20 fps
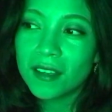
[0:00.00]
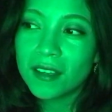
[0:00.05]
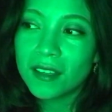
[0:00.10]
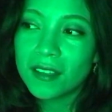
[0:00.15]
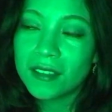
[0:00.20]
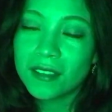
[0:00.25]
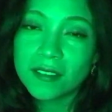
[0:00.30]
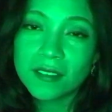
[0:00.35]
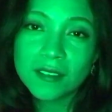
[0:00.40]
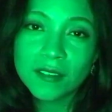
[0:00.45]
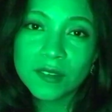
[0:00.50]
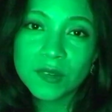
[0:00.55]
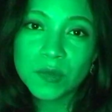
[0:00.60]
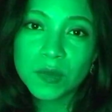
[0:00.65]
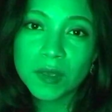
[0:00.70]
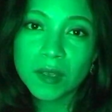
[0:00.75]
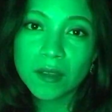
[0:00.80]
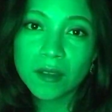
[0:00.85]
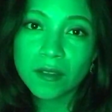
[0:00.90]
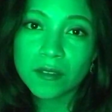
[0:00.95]
this is
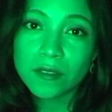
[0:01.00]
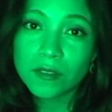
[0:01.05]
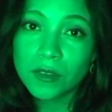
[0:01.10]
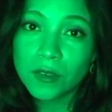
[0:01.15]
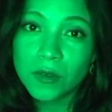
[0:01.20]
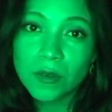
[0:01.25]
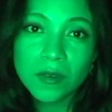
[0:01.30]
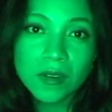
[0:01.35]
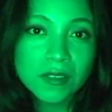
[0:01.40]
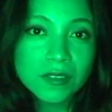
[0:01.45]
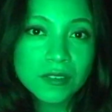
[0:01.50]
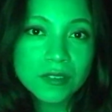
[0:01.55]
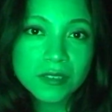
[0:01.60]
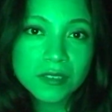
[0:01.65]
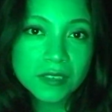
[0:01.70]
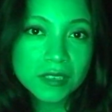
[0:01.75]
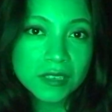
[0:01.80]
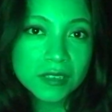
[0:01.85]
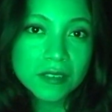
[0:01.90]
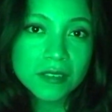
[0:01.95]
because you and your
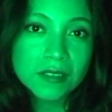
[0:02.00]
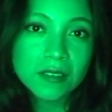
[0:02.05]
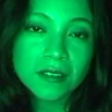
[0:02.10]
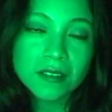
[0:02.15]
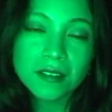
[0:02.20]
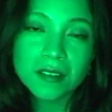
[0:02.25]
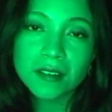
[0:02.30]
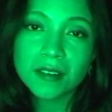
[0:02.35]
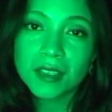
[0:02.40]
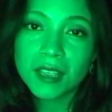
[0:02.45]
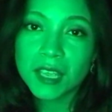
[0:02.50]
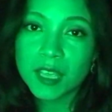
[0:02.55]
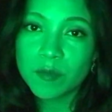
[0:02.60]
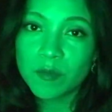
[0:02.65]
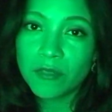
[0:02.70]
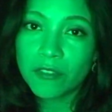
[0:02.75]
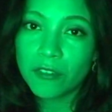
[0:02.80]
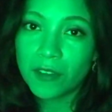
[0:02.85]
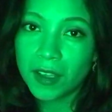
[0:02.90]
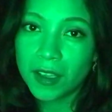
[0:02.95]
sister keep
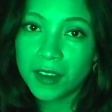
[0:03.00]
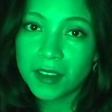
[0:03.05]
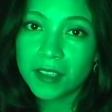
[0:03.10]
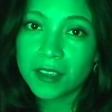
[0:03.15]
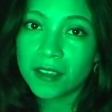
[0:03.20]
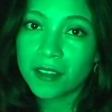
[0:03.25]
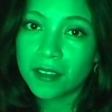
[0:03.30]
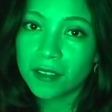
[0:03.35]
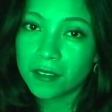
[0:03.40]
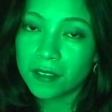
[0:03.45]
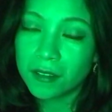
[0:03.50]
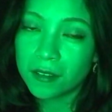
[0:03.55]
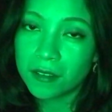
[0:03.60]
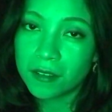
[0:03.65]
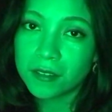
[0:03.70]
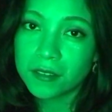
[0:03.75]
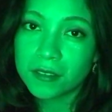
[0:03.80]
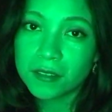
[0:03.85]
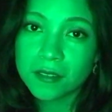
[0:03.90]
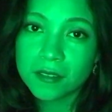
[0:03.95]
fighting a
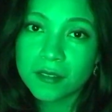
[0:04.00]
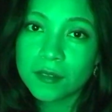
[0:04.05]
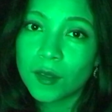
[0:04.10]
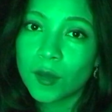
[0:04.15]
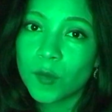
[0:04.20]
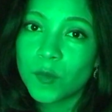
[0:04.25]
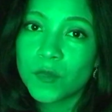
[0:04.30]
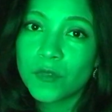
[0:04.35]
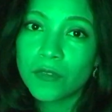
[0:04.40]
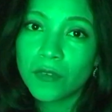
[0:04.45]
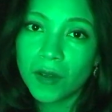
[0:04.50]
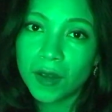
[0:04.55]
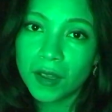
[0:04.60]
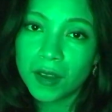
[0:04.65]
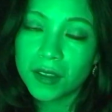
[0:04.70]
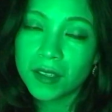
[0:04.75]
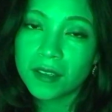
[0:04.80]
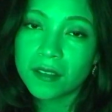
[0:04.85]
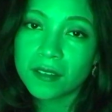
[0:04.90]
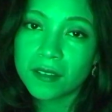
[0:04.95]
lot. Stop
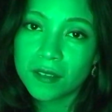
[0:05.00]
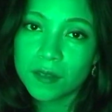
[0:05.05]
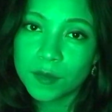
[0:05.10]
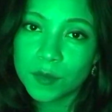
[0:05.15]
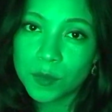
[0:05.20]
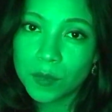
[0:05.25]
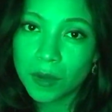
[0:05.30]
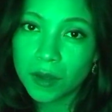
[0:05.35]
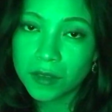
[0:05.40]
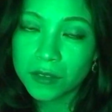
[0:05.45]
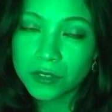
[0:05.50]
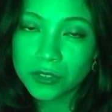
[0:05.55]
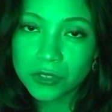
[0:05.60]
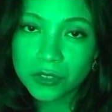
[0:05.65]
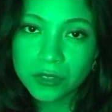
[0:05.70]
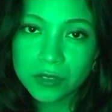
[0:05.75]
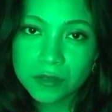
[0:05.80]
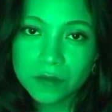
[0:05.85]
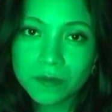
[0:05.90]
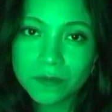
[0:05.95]
fighting this
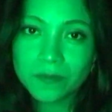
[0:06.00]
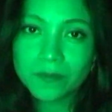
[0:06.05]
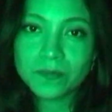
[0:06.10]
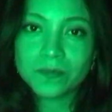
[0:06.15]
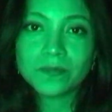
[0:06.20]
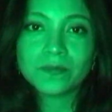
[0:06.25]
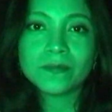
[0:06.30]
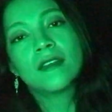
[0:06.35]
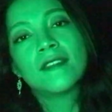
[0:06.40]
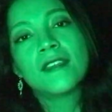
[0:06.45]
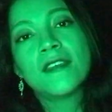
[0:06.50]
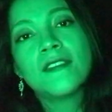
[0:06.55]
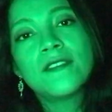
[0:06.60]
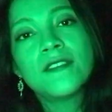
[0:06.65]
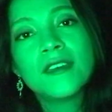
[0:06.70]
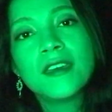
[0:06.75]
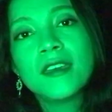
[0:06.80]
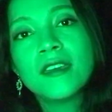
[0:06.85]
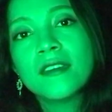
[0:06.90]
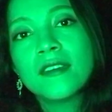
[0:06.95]
much. That
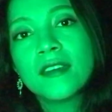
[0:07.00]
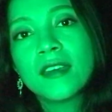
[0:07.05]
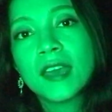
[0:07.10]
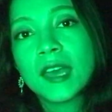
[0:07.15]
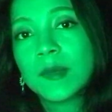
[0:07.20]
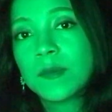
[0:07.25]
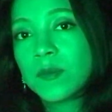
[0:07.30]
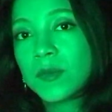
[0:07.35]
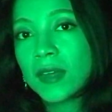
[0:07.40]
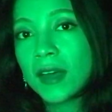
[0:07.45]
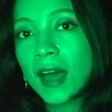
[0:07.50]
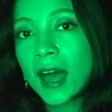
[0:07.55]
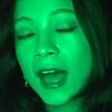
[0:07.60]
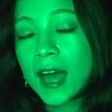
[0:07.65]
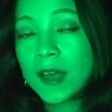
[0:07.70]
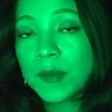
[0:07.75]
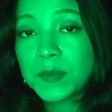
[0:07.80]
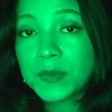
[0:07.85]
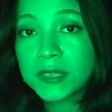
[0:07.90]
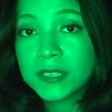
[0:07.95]
thing kept
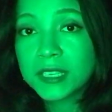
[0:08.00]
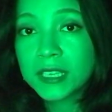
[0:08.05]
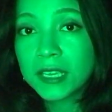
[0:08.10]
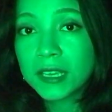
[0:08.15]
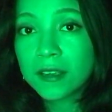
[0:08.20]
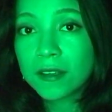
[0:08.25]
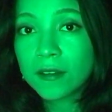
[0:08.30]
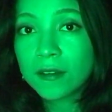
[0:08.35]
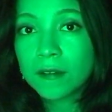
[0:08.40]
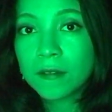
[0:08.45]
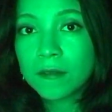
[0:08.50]
happening